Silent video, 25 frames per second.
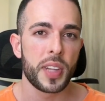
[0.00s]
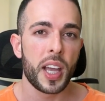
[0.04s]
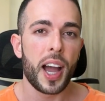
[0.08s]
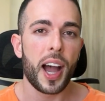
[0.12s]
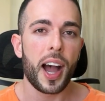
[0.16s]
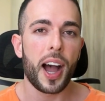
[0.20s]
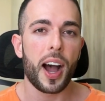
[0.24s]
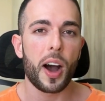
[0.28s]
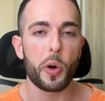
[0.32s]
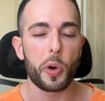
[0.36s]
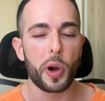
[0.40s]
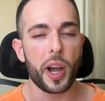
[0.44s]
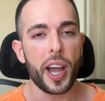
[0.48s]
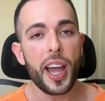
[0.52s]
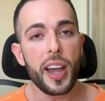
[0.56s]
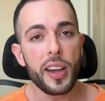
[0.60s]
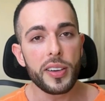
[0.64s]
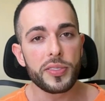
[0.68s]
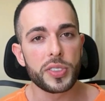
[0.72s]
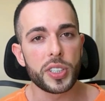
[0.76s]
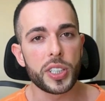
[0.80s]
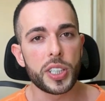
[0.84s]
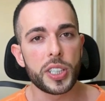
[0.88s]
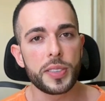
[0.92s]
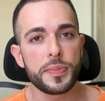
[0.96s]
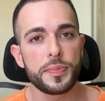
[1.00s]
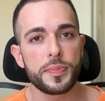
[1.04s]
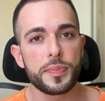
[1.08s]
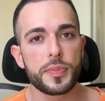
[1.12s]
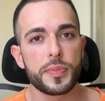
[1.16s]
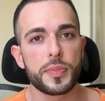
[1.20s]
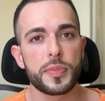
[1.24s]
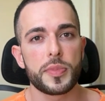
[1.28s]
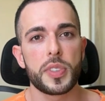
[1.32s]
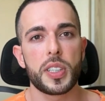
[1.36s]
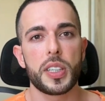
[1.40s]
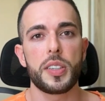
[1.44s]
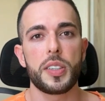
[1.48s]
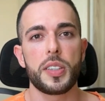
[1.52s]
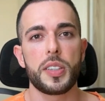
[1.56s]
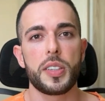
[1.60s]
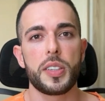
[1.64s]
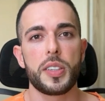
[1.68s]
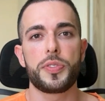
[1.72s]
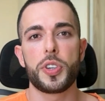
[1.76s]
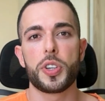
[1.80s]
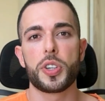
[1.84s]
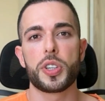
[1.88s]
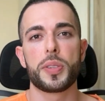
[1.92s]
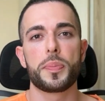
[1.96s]
However,
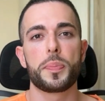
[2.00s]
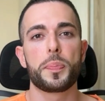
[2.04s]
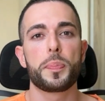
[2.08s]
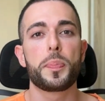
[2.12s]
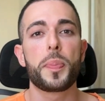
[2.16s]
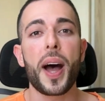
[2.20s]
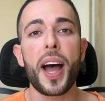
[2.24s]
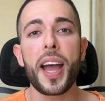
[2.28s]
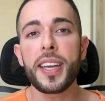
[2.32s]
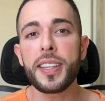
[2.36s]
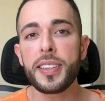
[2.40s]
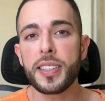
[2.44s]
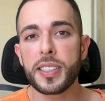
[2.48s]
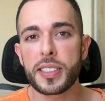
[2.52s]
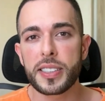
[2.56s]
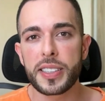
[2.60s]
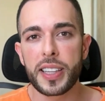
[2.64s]
if you're buying this